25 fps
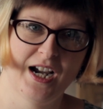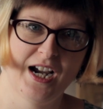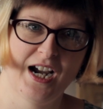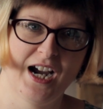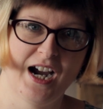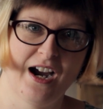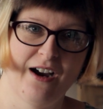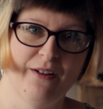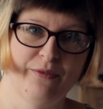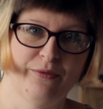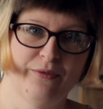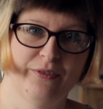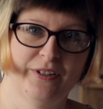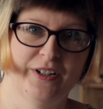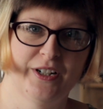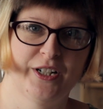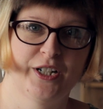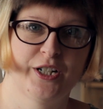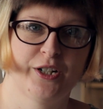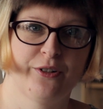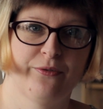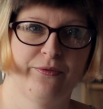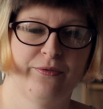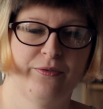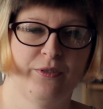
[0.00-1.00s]

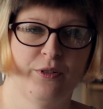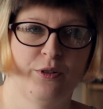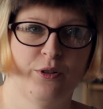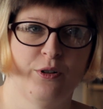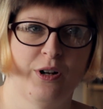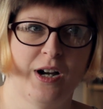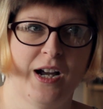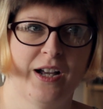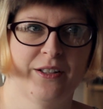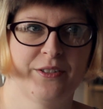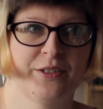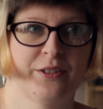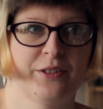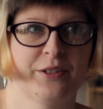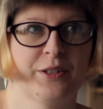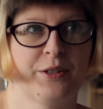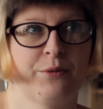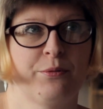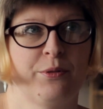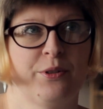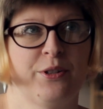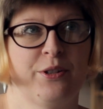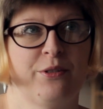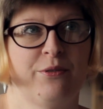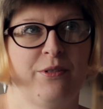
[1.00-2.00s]
average for adults
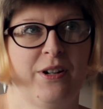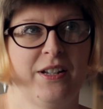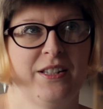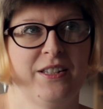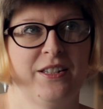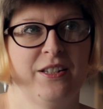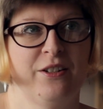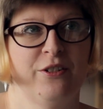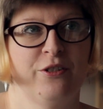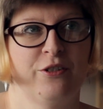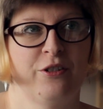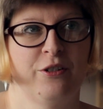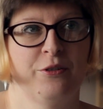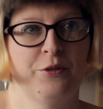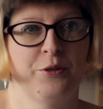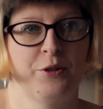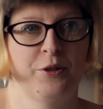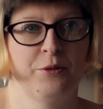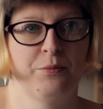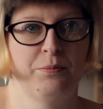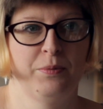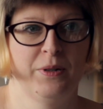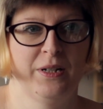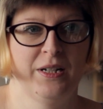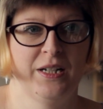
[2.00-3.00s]
with Tourette's syndrome to
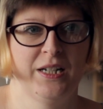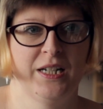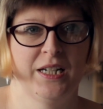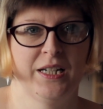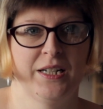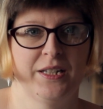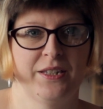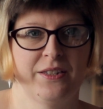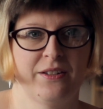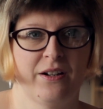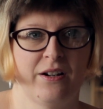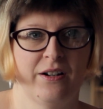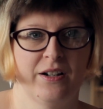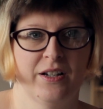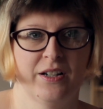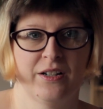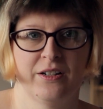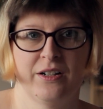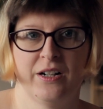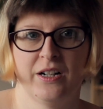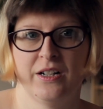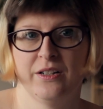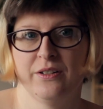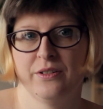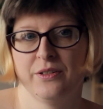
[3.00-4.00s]
be
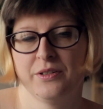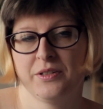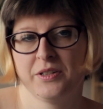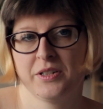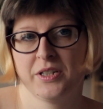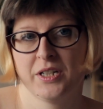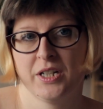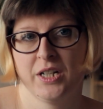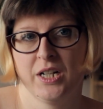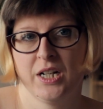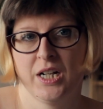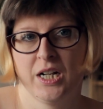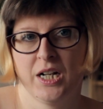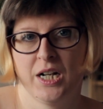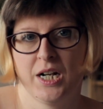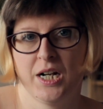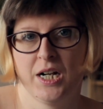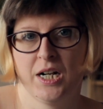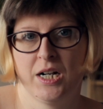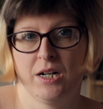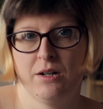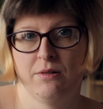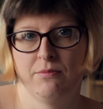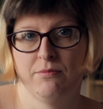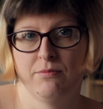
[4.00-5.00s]
diagnosed
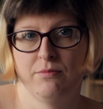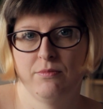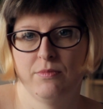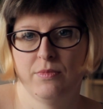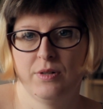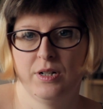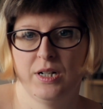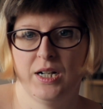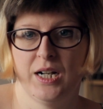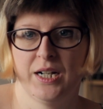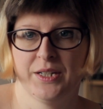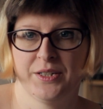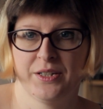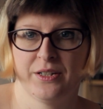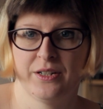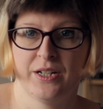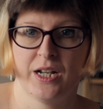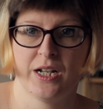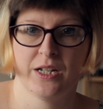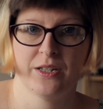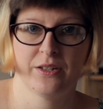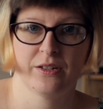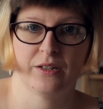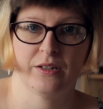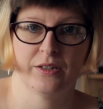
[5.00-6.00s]
as an
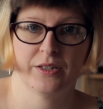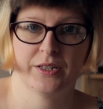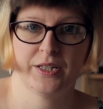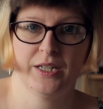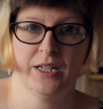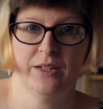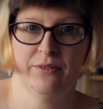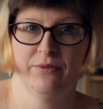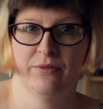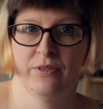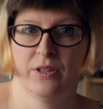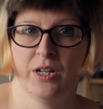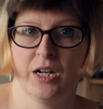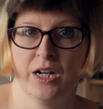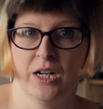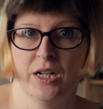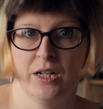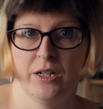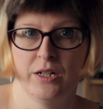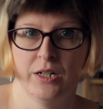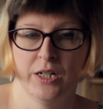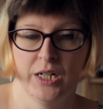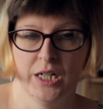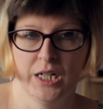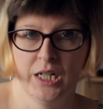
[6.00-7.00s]
adult, even
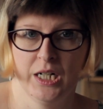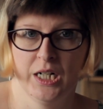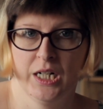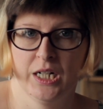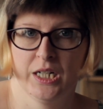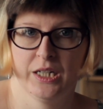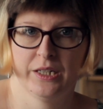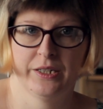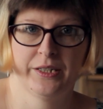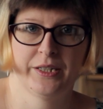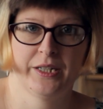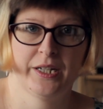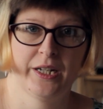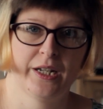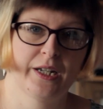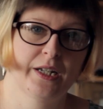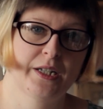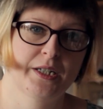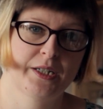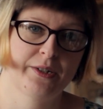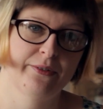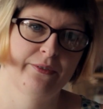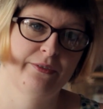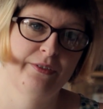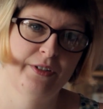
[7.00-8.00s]
though the
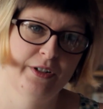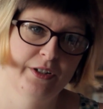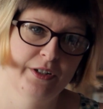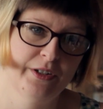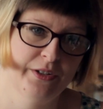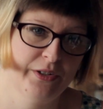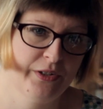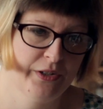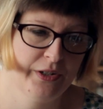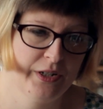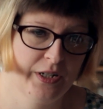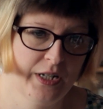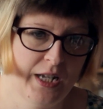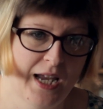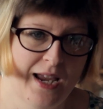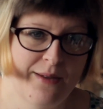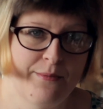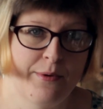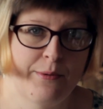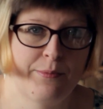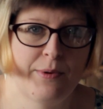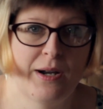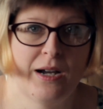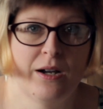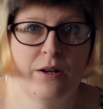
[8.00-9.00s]
tics first came
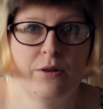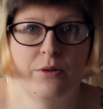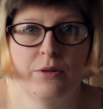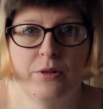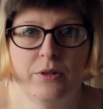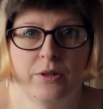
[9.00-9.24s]
about